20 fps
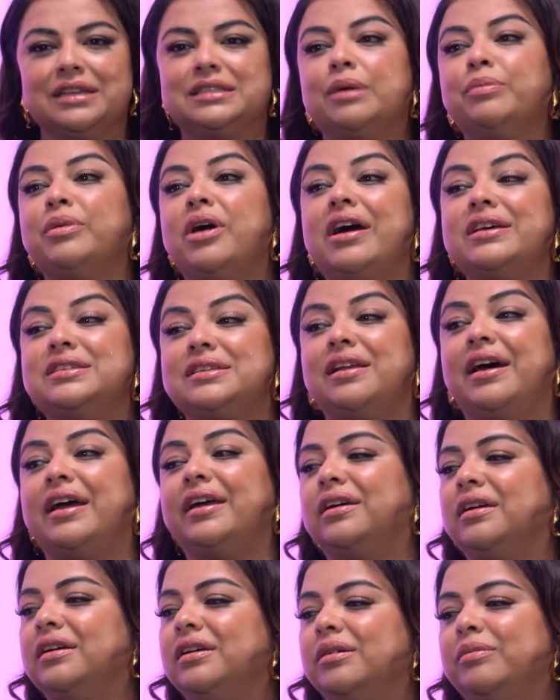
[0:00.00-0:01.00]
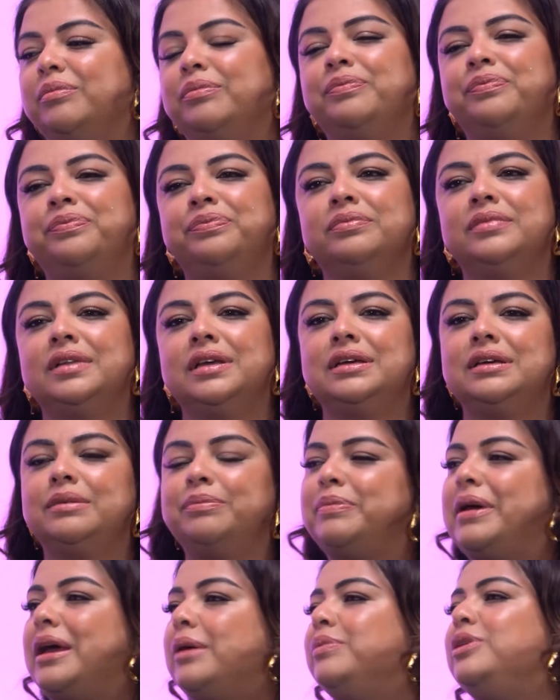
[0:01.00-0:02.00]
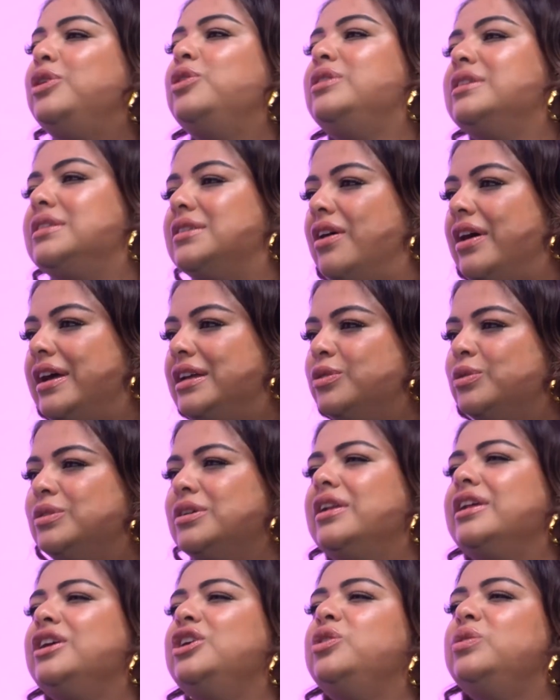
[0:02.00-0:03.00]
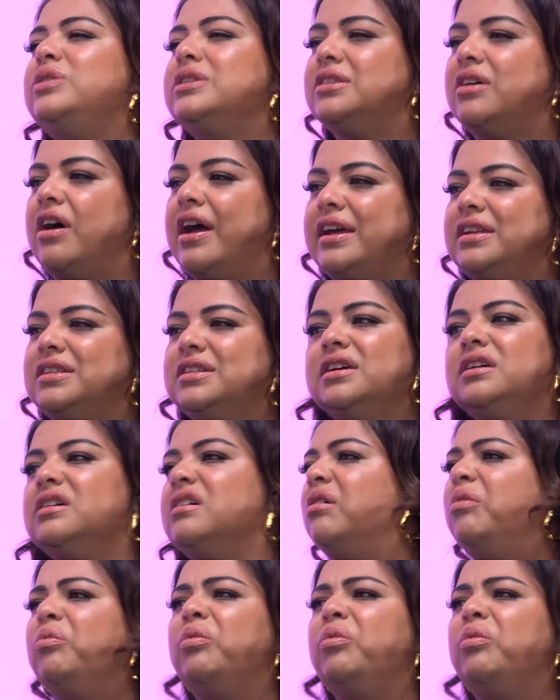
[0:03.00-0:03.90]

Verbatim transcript: Some guys are like, babe, you decide, or darling, you decide. Yeah.